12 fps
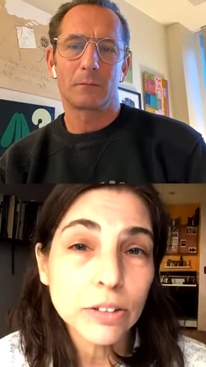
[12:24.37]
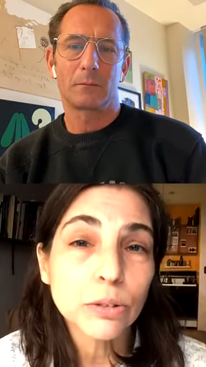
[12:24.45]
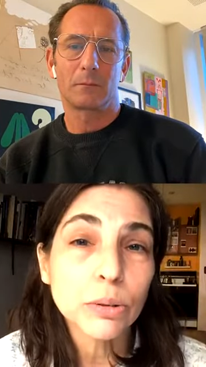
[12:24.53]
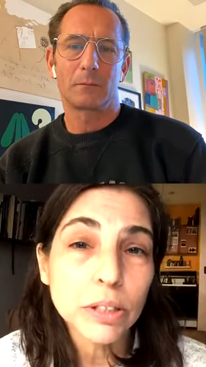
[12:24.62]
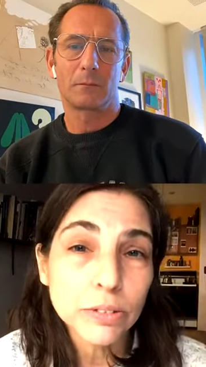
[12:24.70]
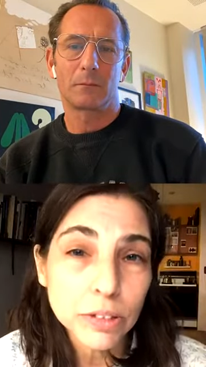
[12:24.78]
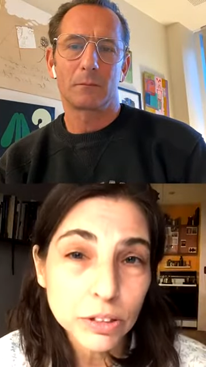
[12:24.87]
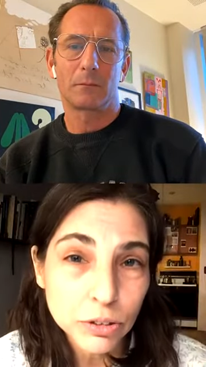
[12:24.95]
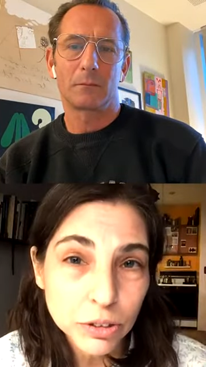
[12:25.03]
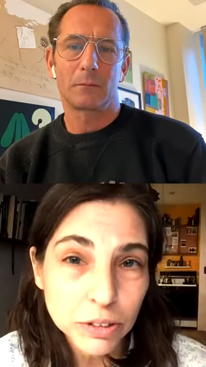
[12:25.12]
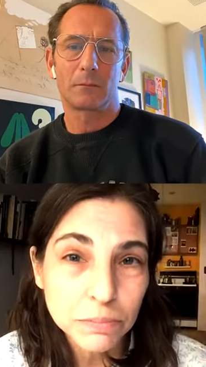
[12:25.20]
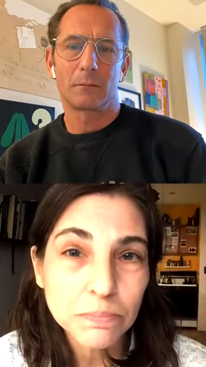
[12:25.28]
Speaker 1: and 20th
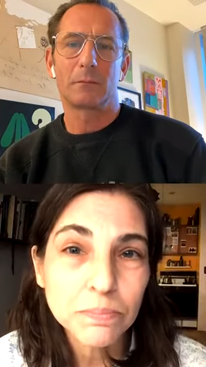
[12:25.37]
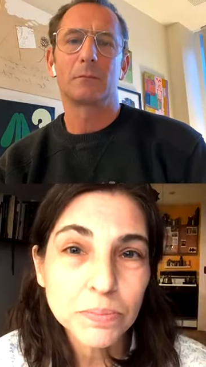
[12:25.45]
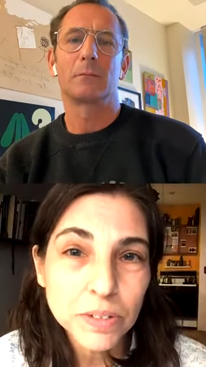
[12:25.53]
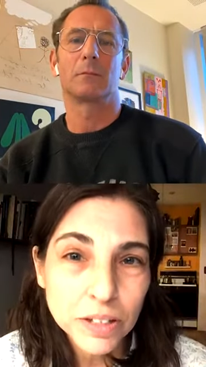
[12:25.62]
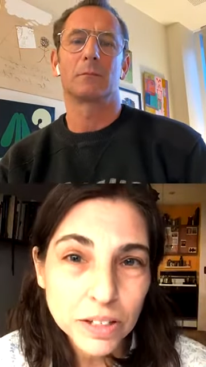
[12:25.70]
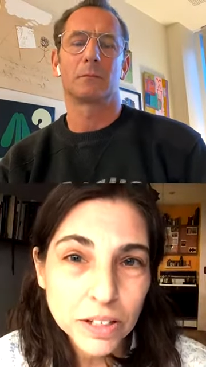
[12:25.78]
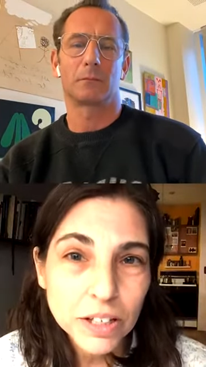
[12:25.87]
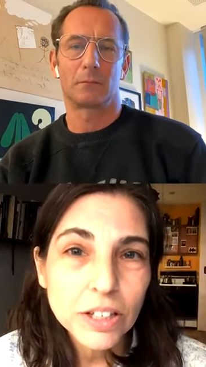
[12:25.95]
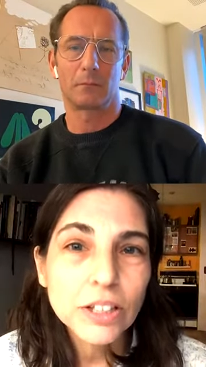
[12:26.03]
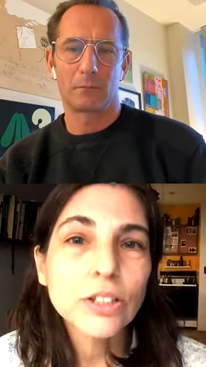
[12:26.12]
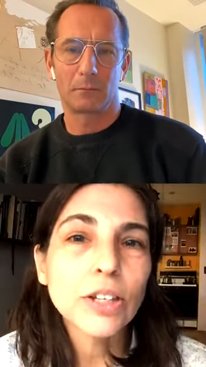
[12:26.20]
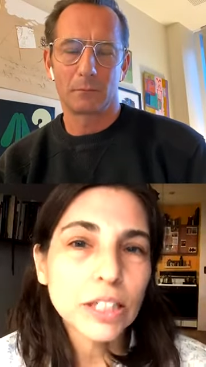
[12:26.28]
century. Hmm.
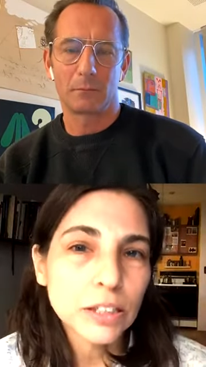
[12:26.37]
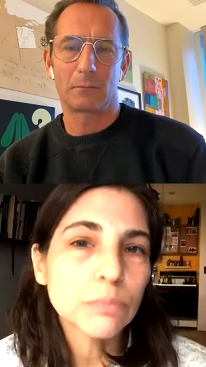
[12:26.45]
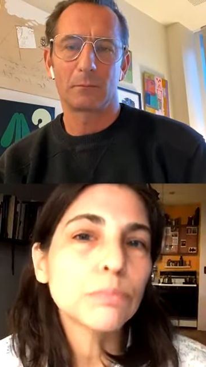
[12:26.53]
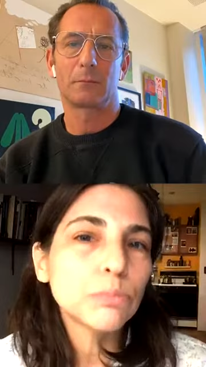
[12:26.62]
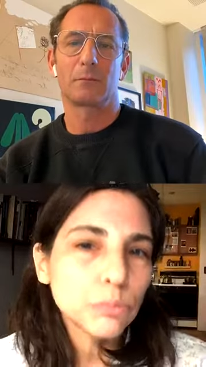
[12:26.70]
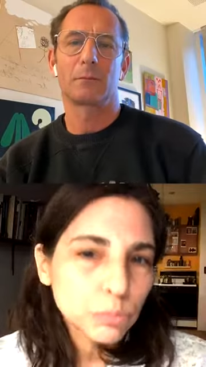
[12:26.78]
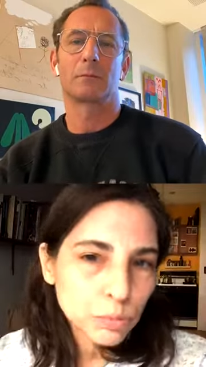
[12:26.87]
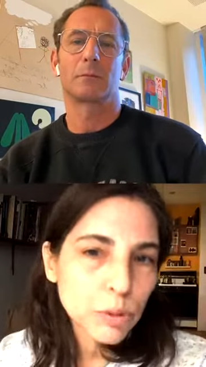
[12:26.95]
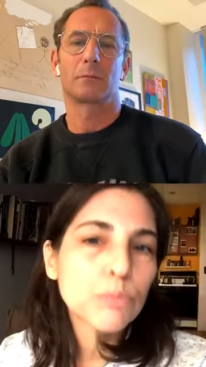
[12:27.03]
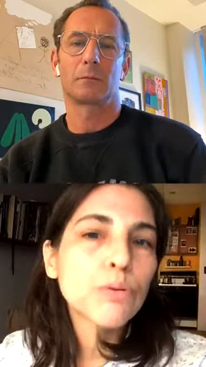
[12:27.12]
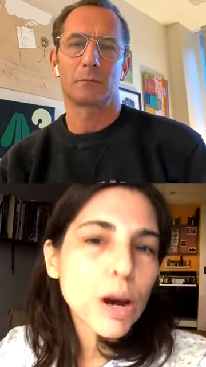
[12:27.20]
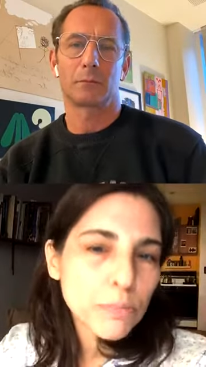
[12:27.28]
So that's the
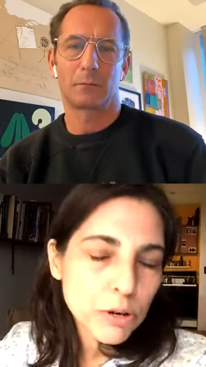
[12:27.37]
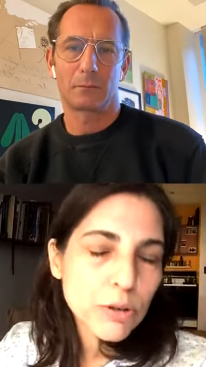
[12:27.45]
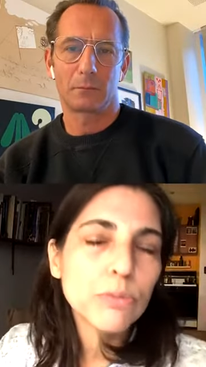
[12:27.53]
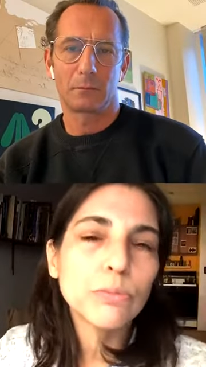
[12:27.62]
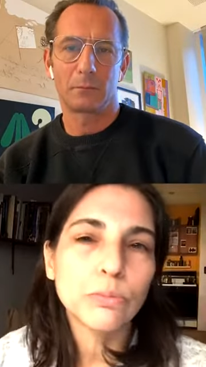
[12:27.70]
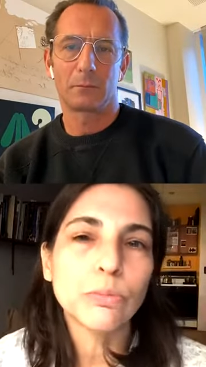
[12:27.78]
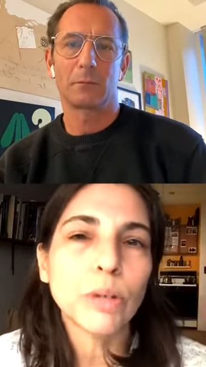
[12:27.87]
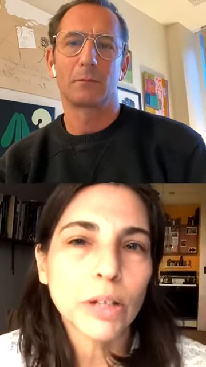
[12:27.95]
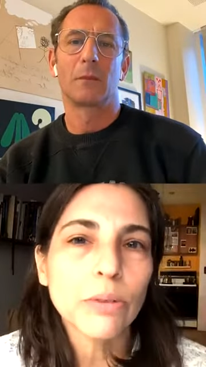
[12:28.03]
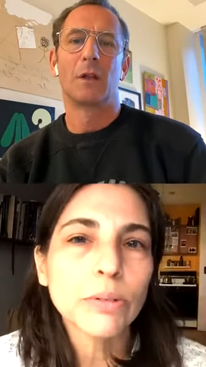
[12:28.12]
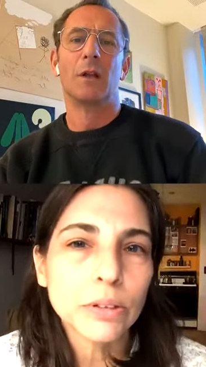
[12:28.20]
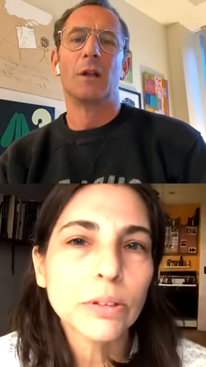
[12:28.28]
primary what I
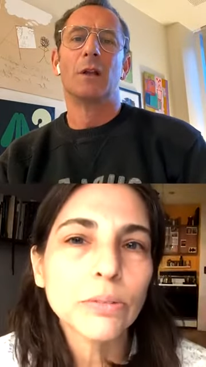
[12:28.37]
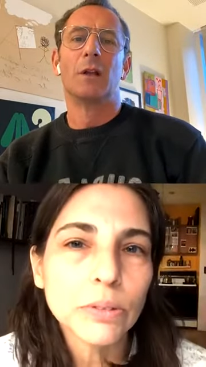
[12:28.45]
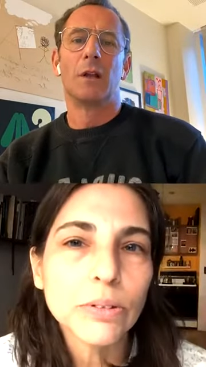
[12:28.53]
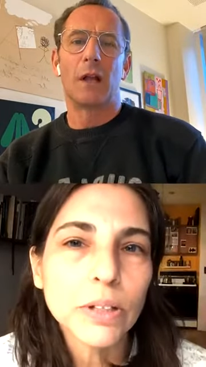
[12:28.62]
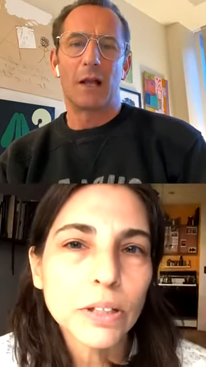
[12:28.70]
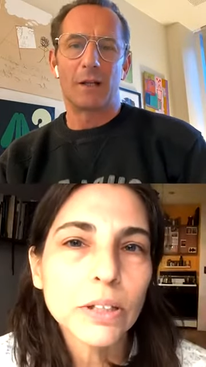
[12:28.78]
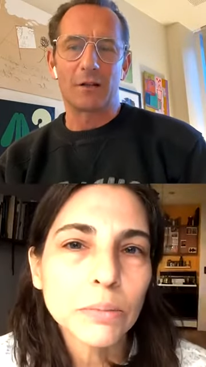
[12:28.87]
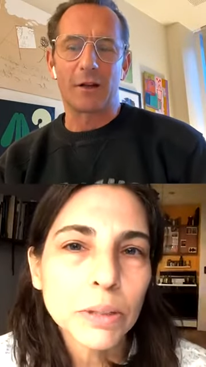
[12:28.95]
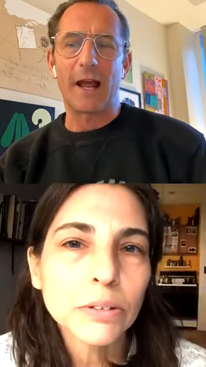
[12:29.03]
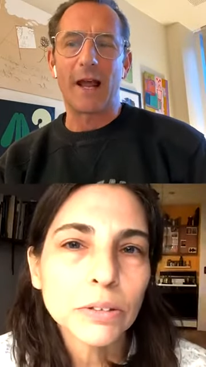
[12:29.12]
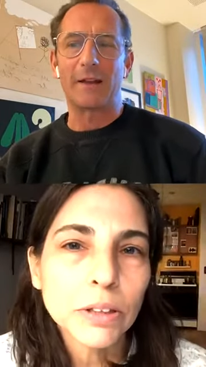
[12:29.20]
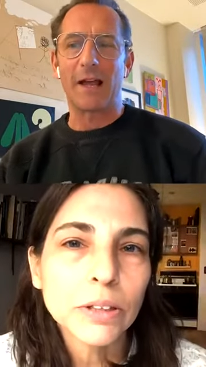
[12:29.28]
was I was thinking. So
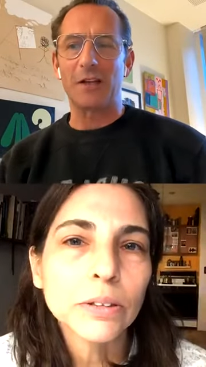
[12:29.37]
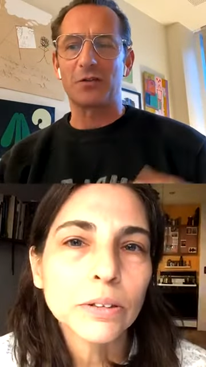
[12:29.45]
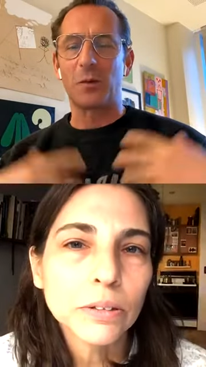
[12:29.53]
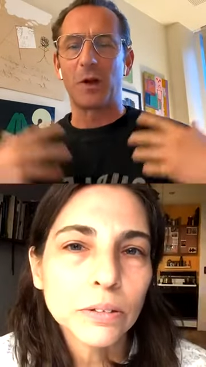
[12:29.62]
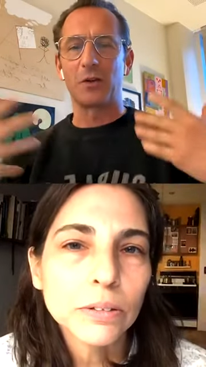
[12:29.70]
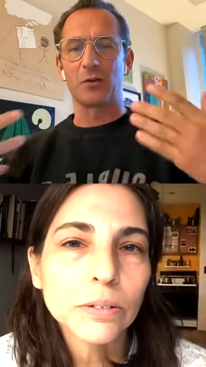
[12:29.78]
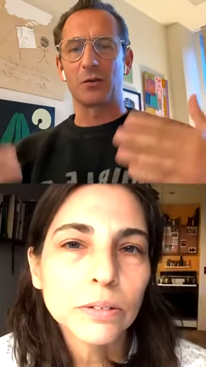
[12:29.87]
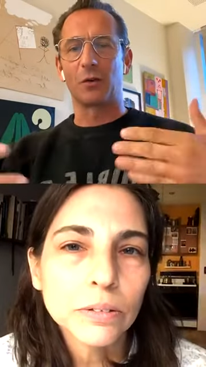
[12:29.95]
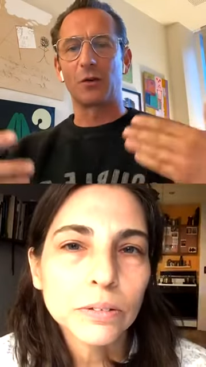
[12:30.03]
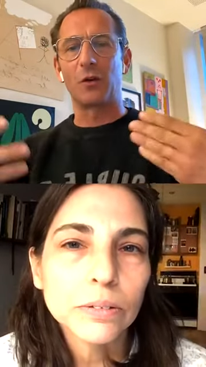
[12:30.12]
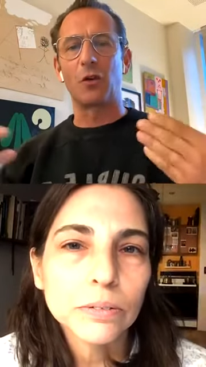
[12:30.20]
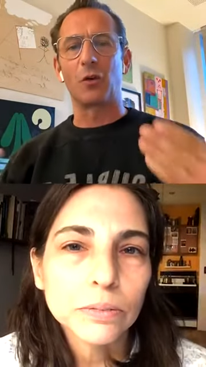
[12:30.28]
Speaker 2: about. that that's where you're sort of
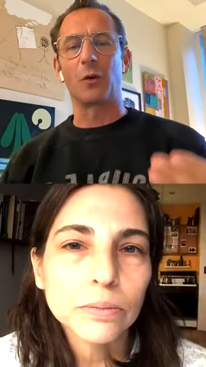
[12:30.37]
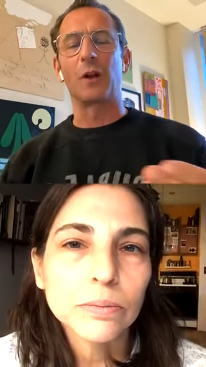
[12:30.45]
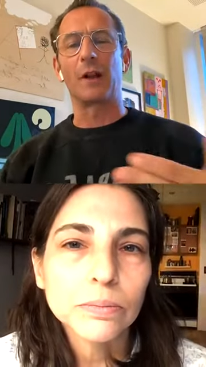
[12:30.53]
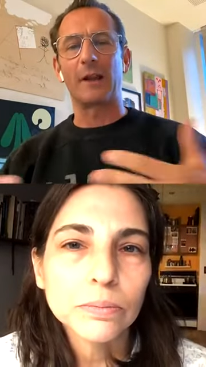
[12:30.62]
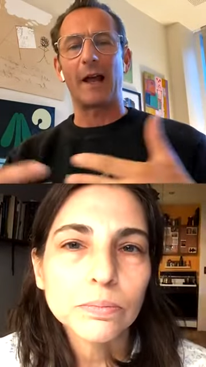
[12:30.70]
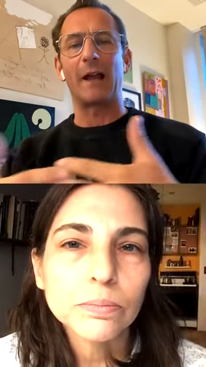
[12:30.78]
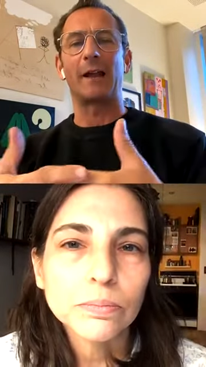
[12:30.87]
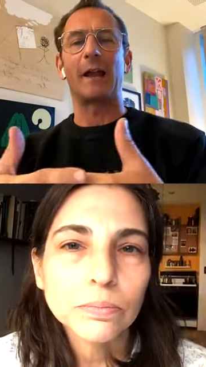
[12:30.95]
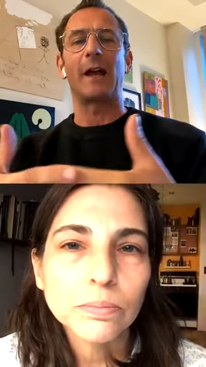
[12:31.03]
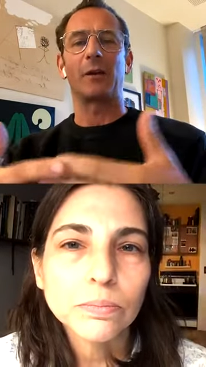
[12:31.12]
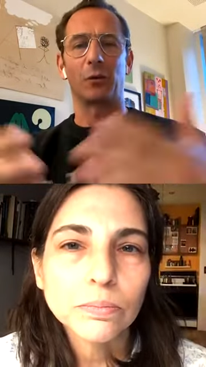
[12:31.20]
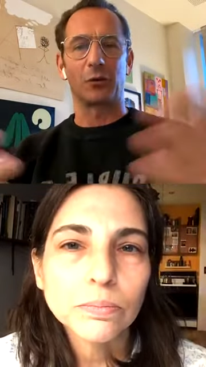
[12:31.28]
curious that and
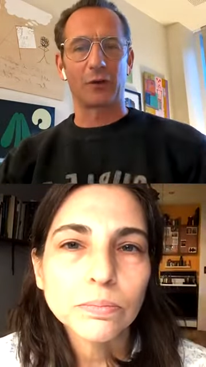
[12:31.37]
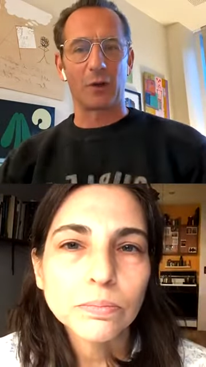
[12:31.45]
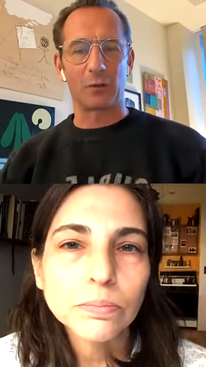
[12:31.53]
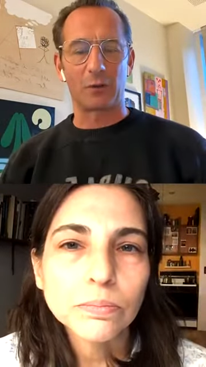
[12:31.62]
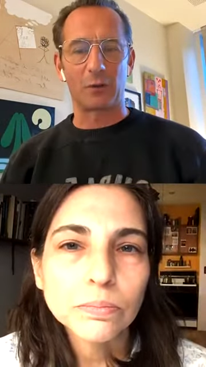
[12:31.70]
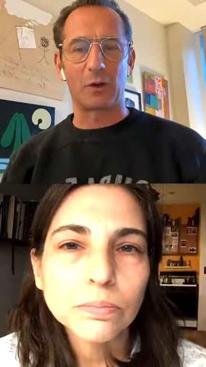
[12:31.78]
that also